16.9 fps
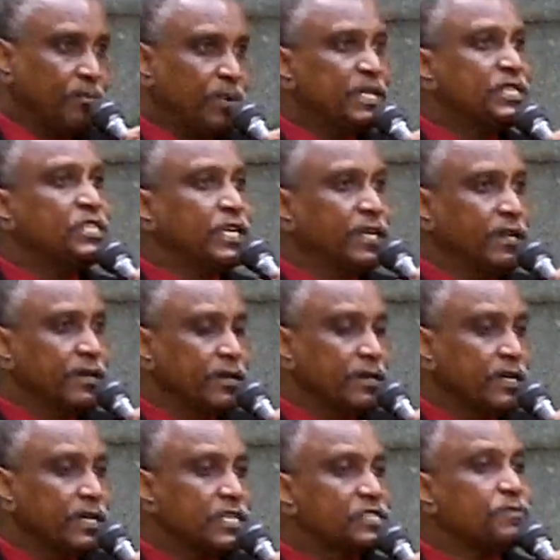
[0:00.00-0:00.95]
Bashir
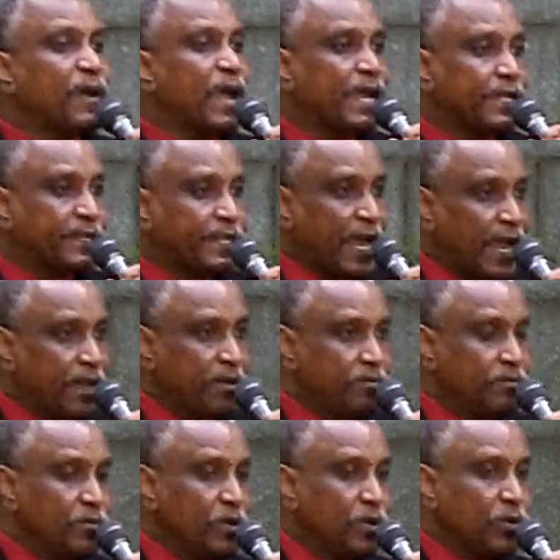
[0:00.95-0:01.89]
is buying time.
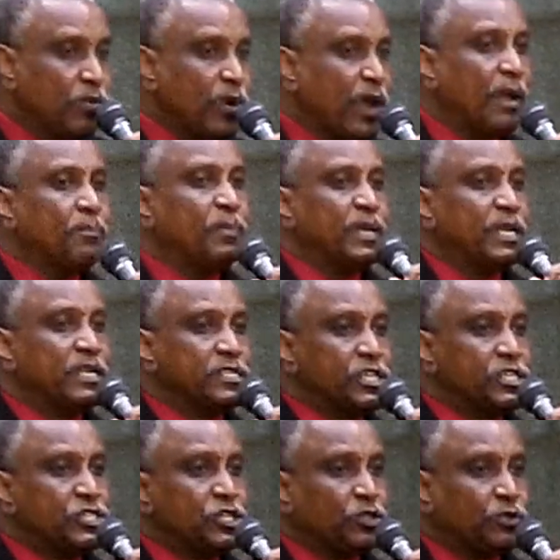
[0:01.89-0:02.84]
We have been in
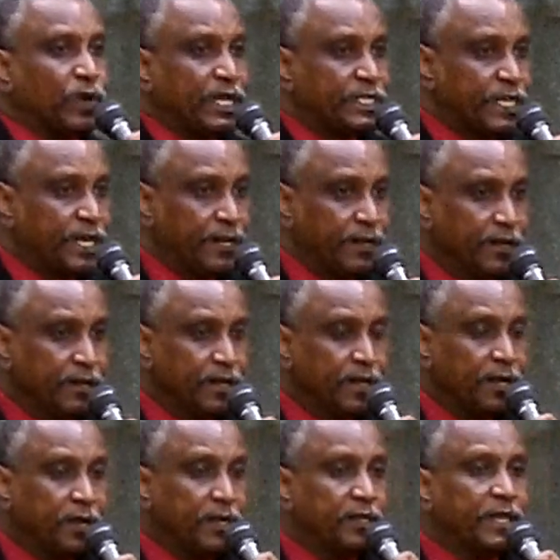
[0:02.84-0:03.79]
this situation
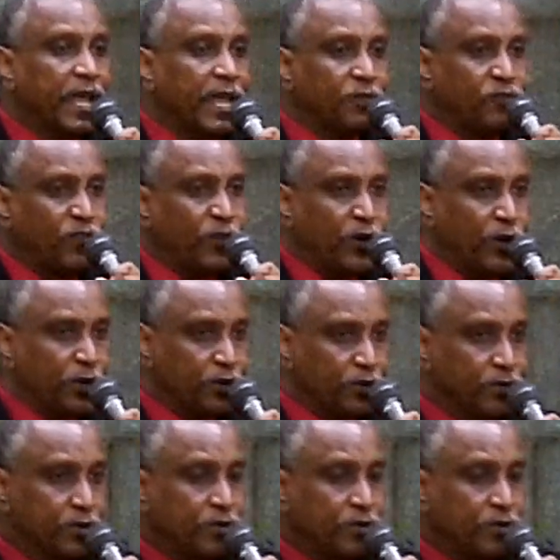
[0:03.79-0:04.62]
in Darfur